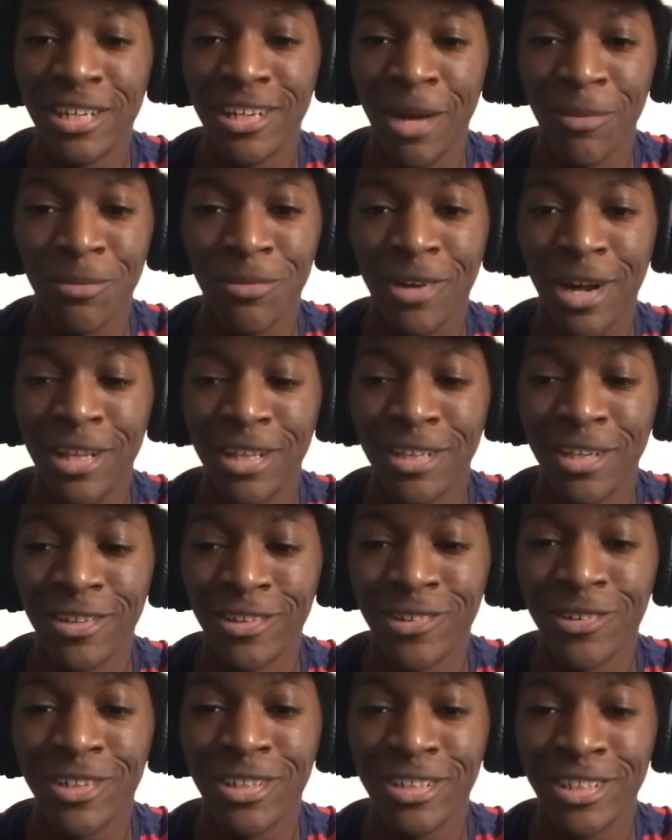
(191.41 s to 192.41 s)
and I'm probably
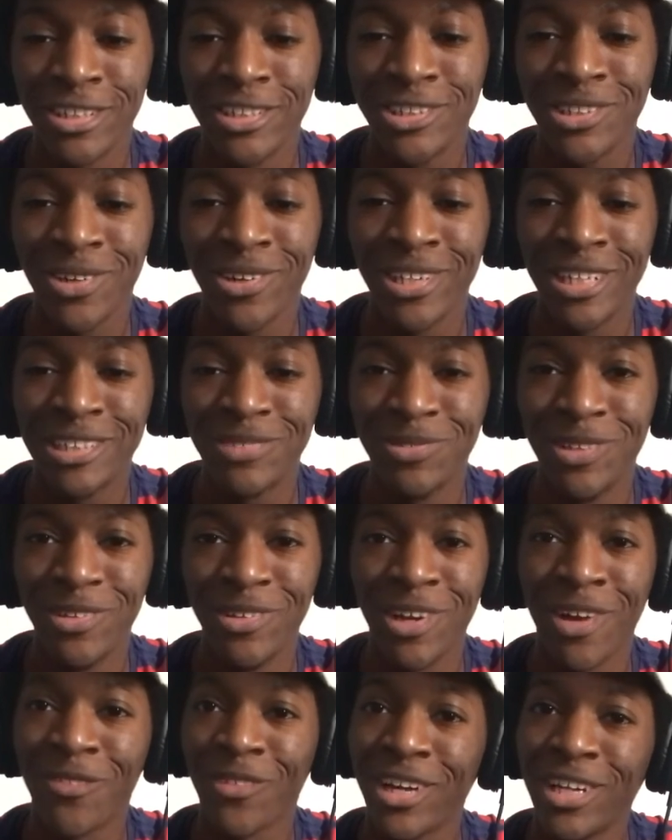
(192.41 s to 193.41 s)
going to really enjoy this
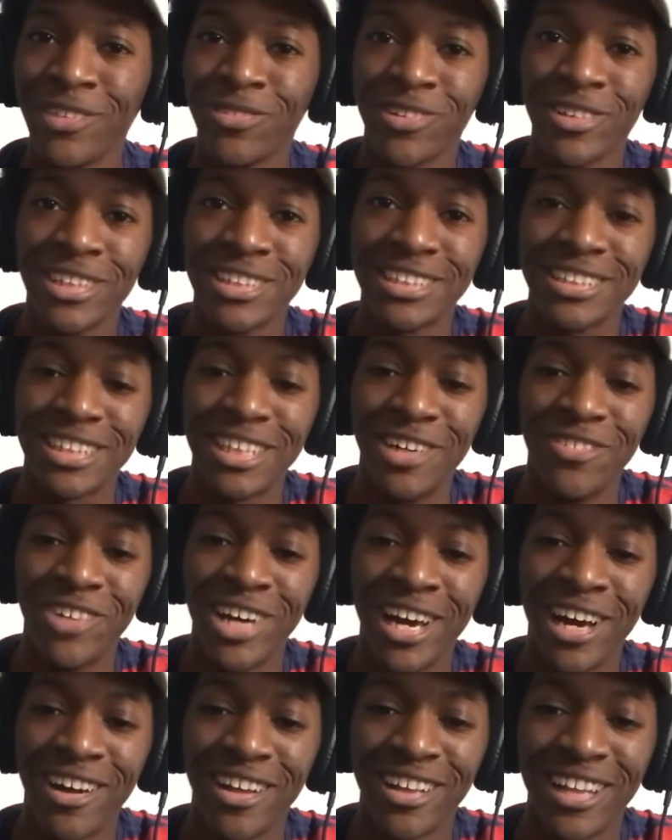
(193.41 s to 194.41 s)
movie. I'm ready for this to come
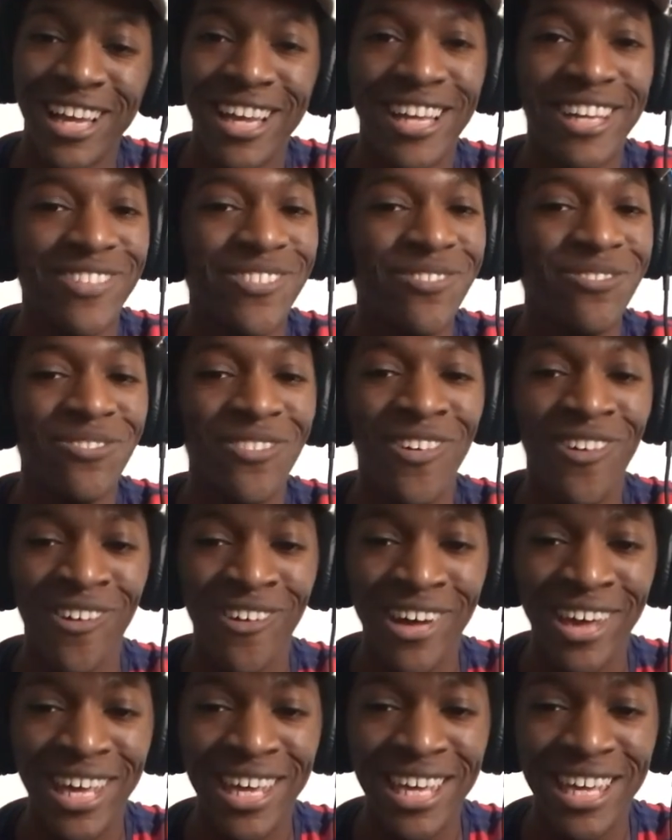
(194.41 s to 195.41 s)
out. Like,
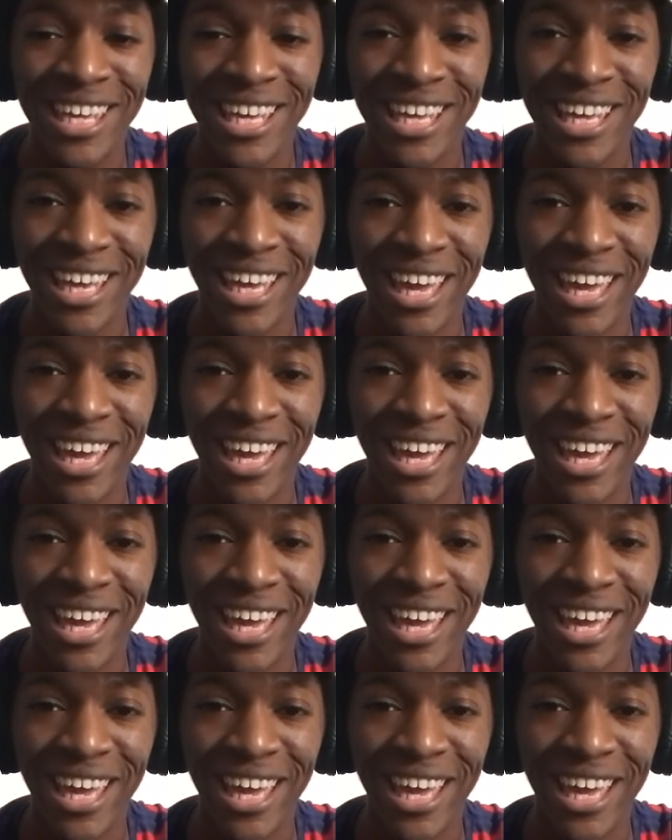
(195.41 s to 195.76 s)
boy.